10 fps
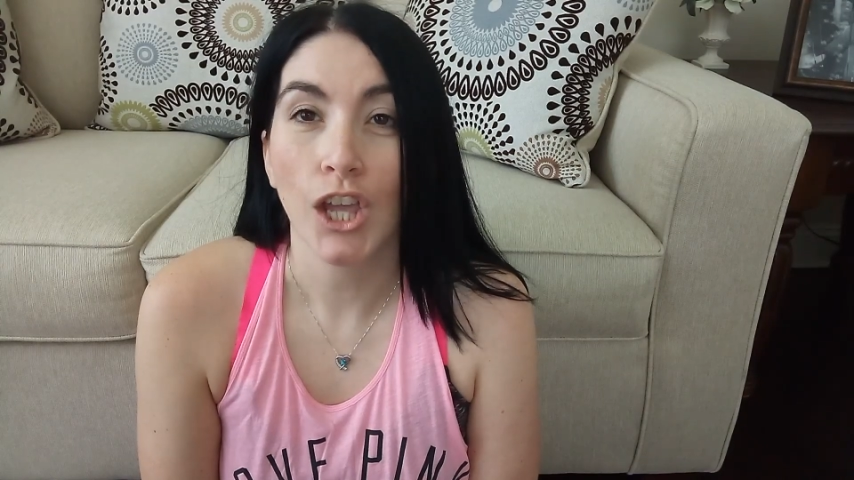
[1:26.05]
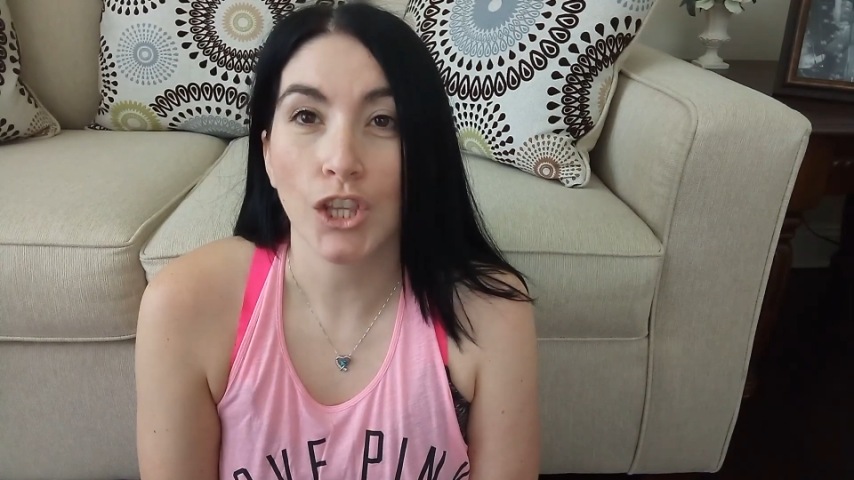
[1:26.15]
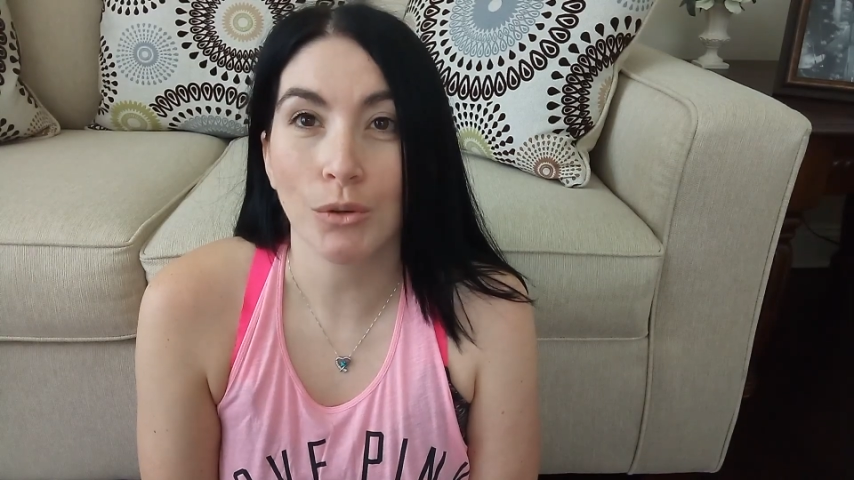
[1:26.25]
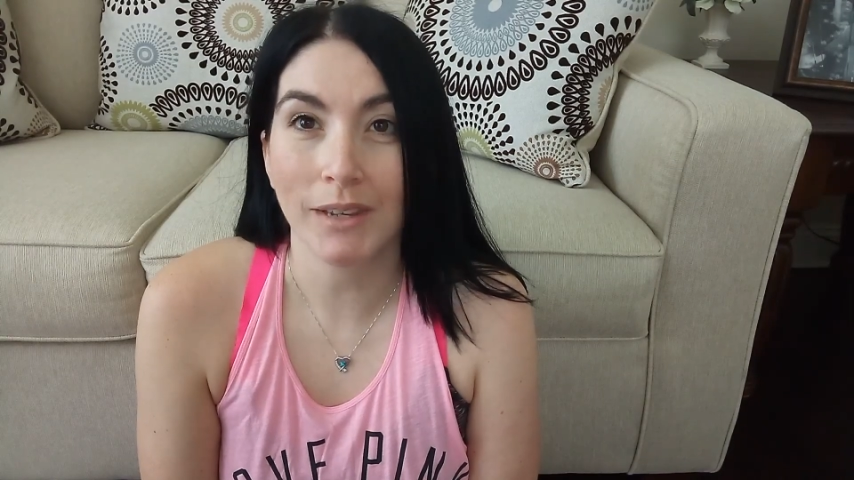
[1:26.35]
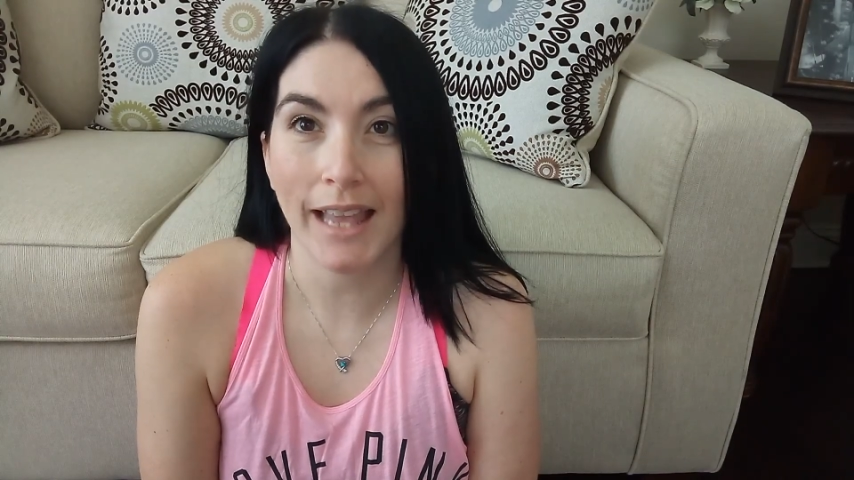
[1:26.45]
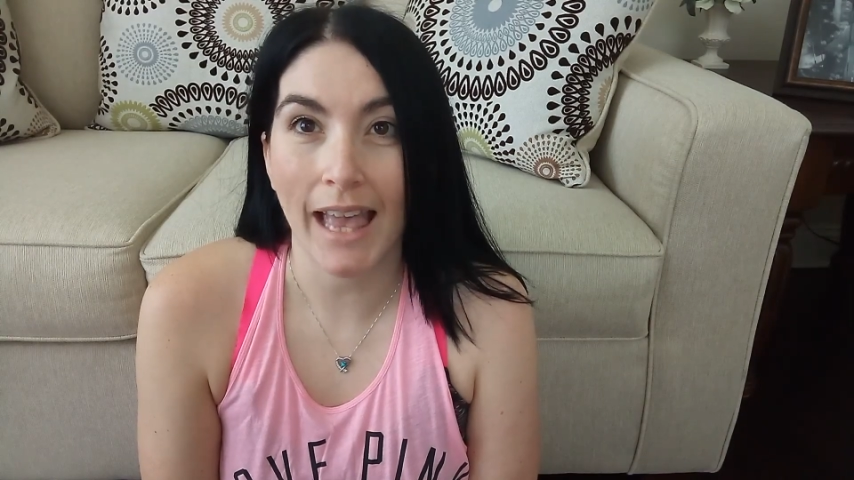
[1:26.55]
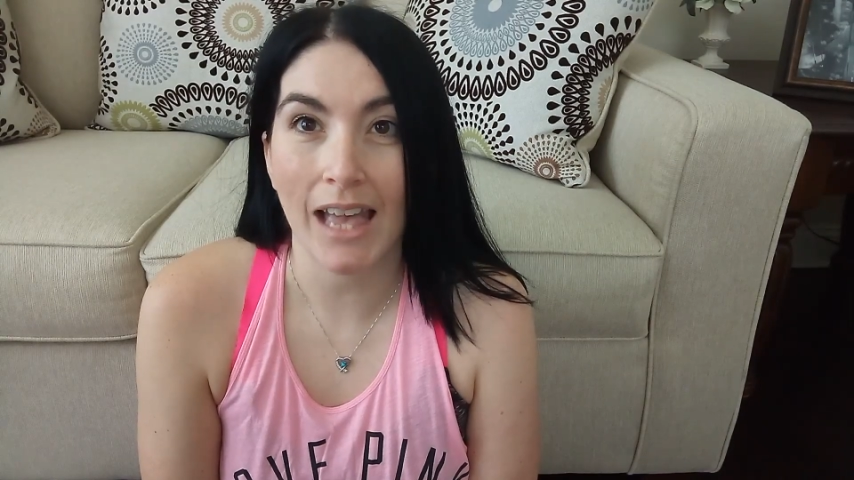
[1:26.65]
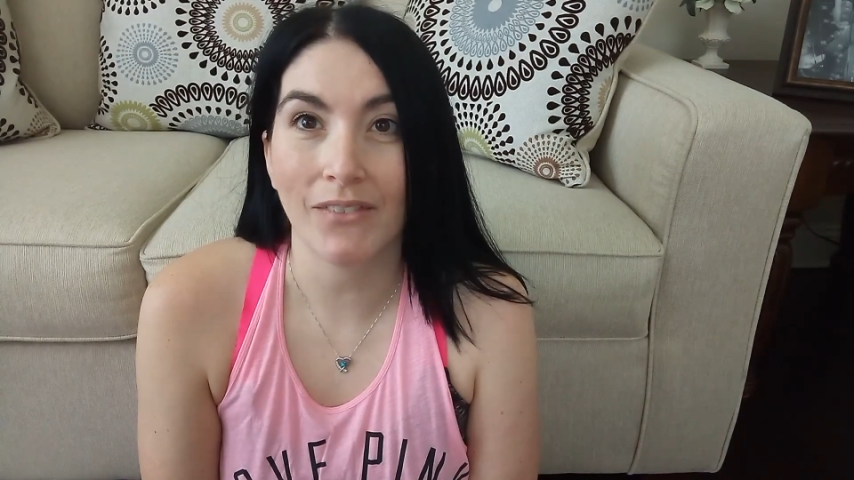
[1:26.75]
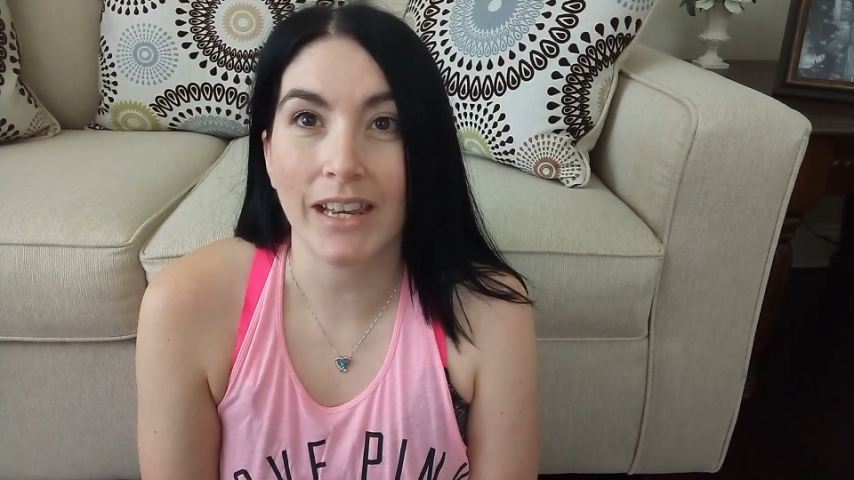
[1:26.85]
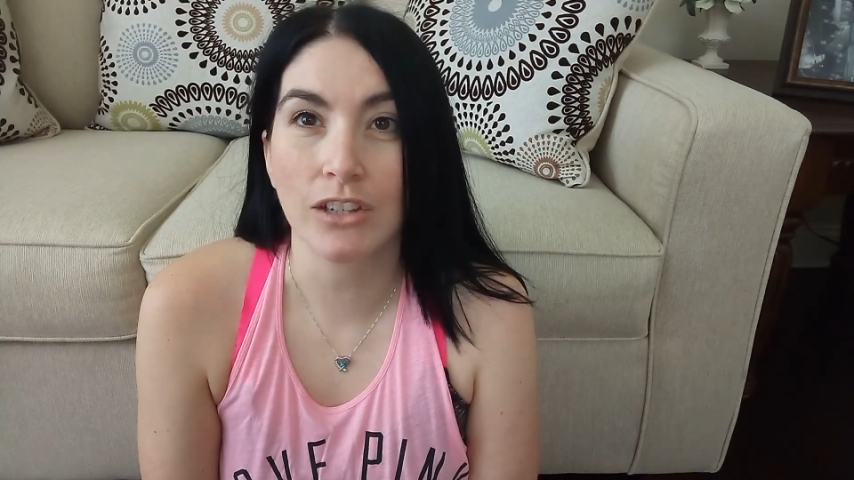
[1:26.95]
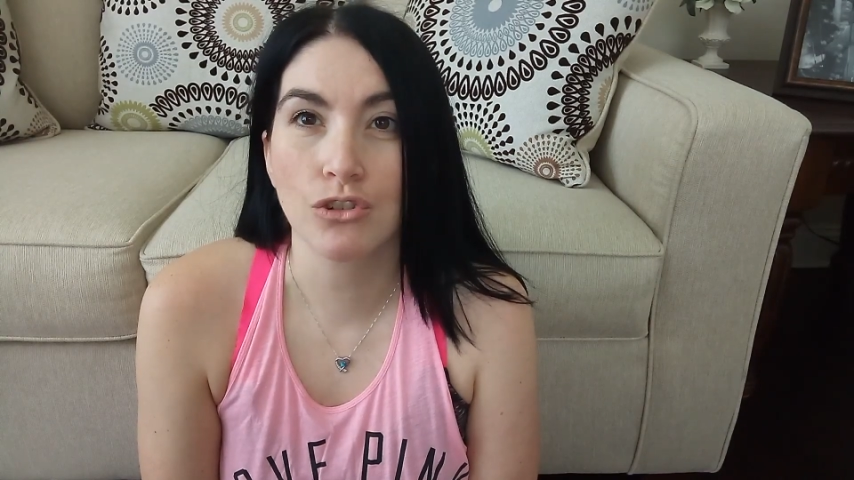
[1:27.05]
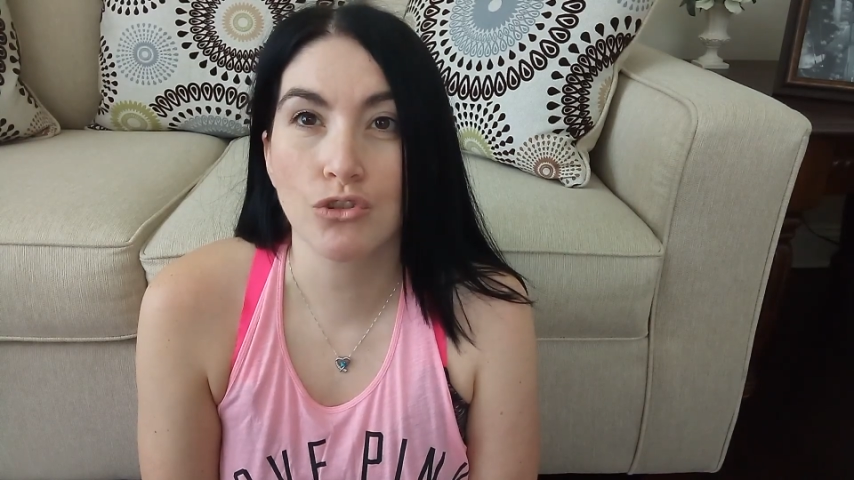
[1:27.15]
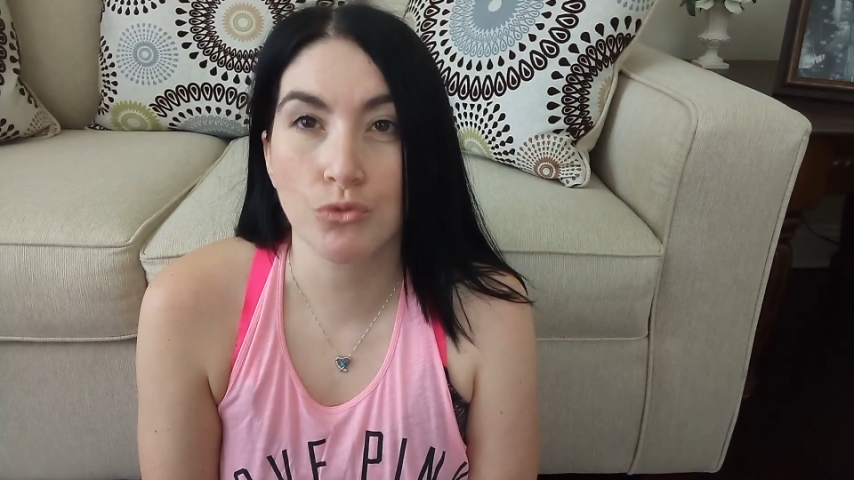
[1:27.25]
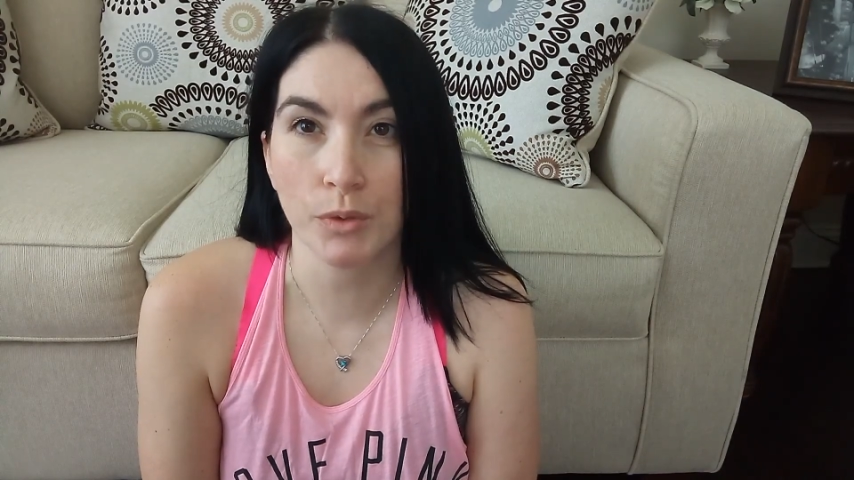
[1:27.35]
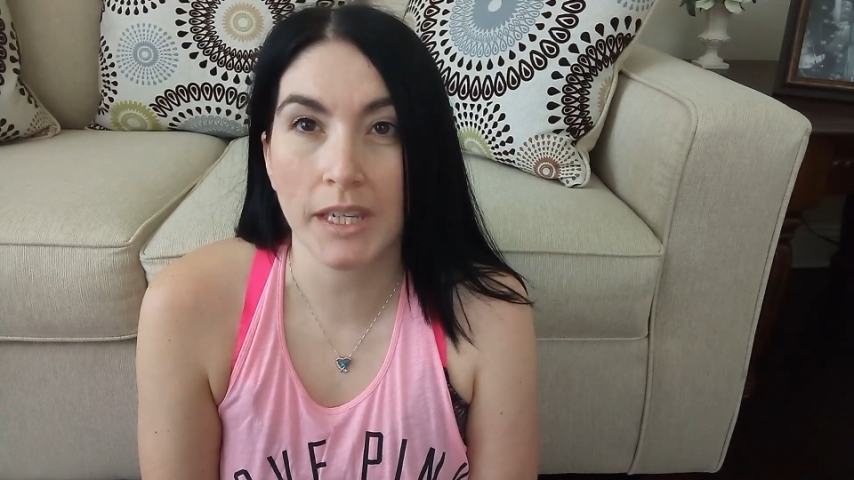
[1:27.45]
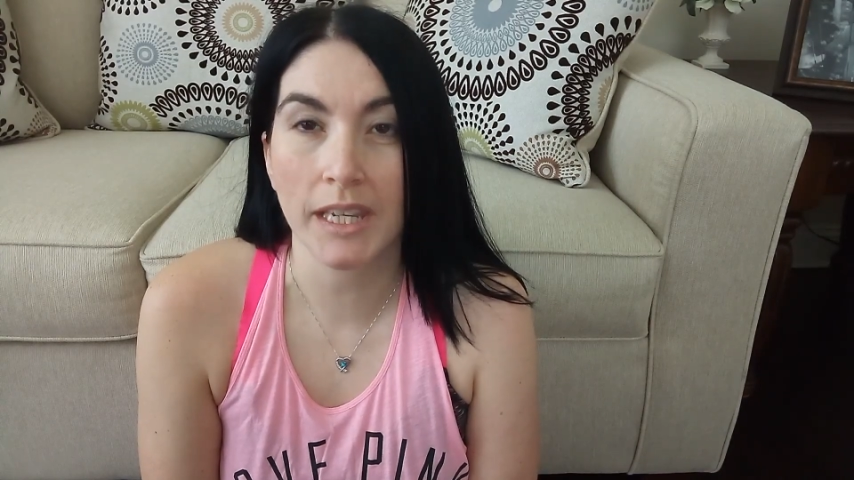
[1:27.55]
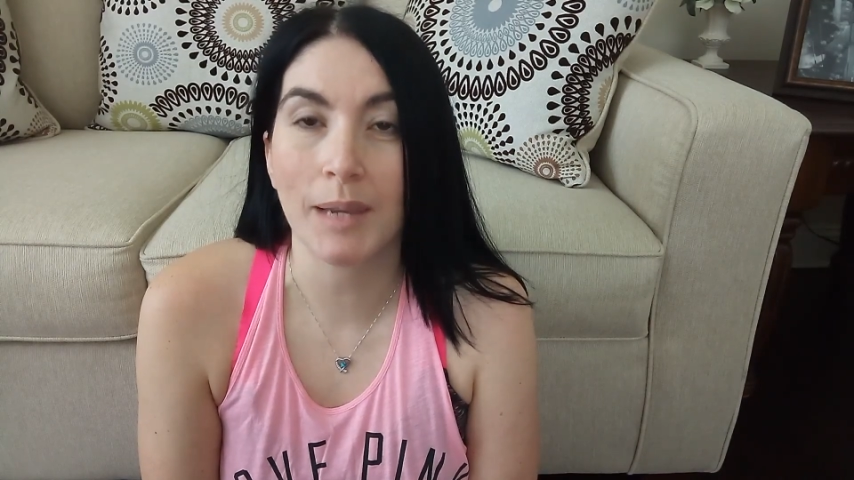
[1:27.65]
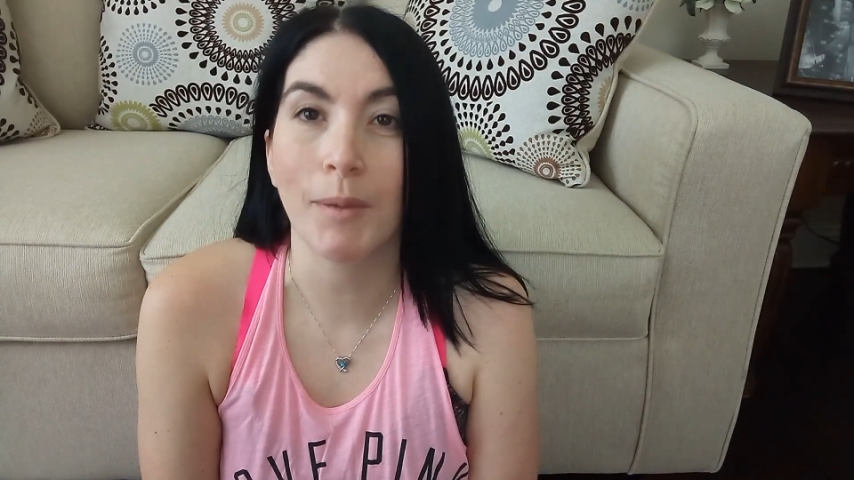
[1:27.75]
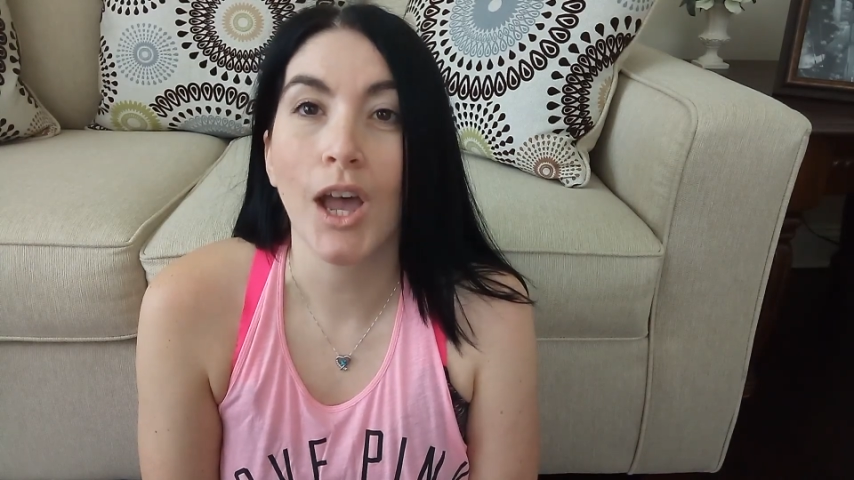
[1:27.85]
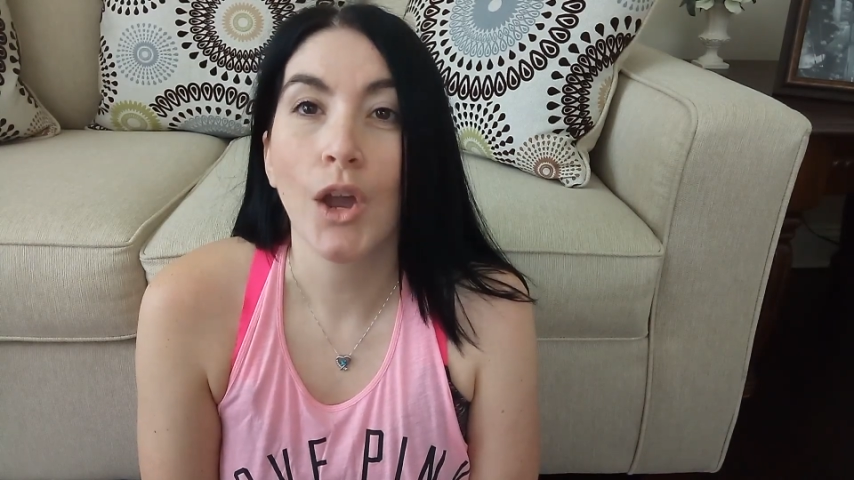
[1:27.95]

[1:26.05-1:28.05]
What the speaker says: you can have an extreme